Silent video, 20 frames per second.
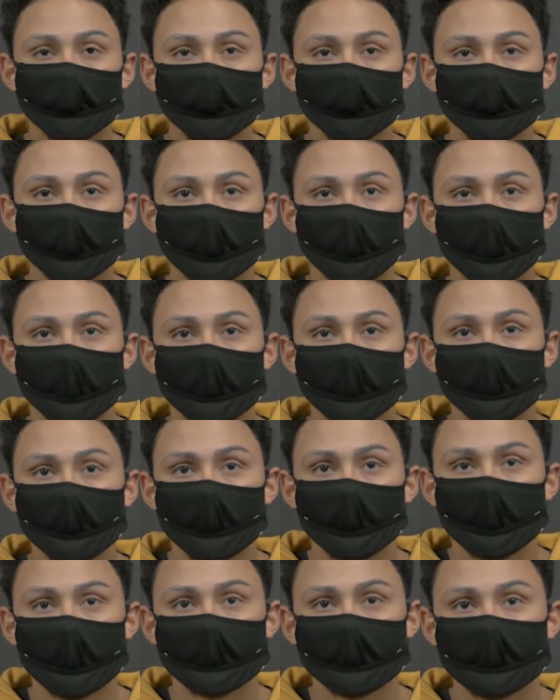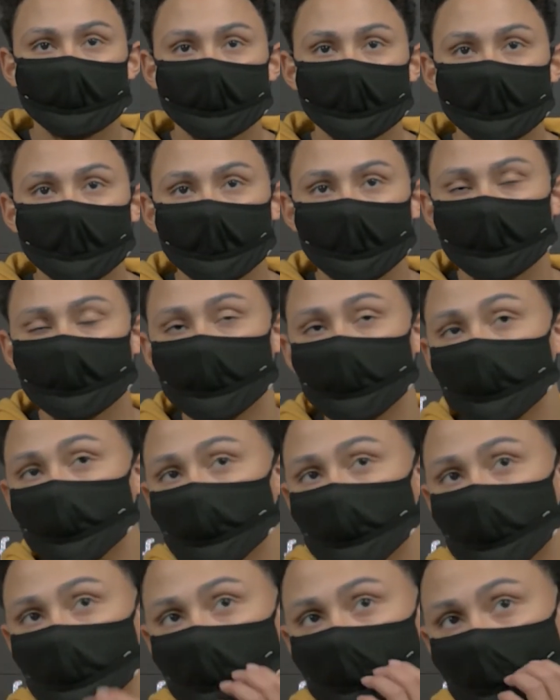you know, that's
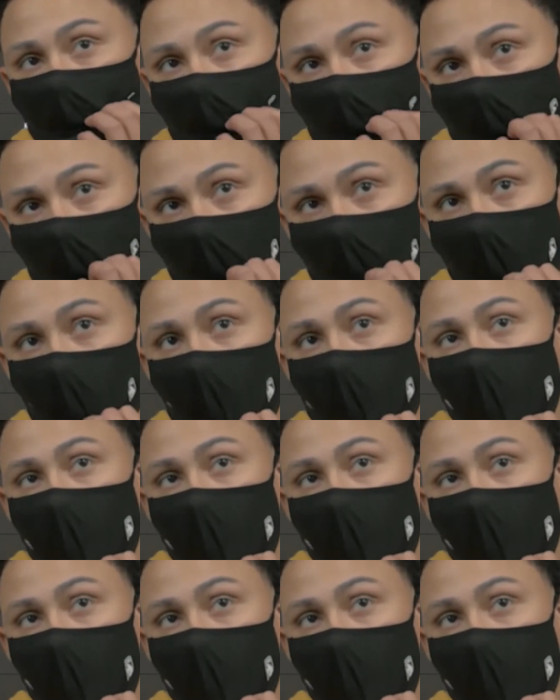huge, you know.